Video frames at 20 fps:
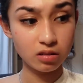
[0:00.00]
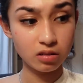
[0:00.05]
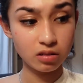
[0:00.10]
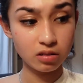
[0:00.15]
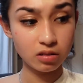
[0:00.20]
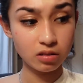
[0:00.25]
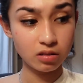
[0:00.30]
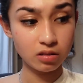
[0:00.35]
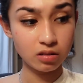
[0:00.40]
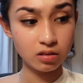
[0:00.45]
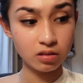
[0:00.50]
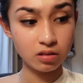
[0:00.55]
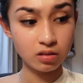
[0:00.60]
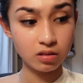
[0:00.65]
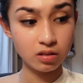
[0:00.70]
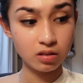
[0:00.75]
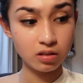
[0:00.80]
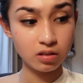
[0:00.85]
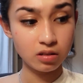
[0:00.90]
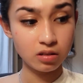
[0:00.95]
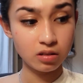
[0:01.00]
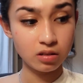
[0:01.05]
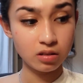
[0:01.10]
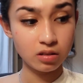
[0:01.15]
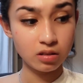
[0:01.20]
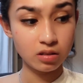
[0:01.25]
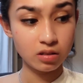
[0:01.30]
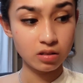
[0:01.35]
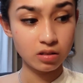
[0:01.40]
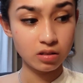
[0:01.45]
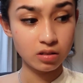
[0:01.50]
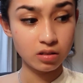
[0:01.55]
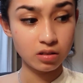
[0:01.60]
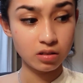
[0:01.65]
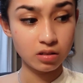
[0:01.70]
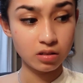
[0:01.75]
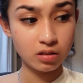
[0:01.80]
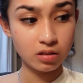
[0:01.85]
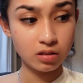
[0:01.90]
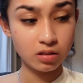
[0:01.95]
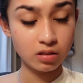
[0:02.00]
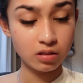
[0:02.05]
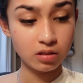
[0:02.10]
No one is speaking in this clip.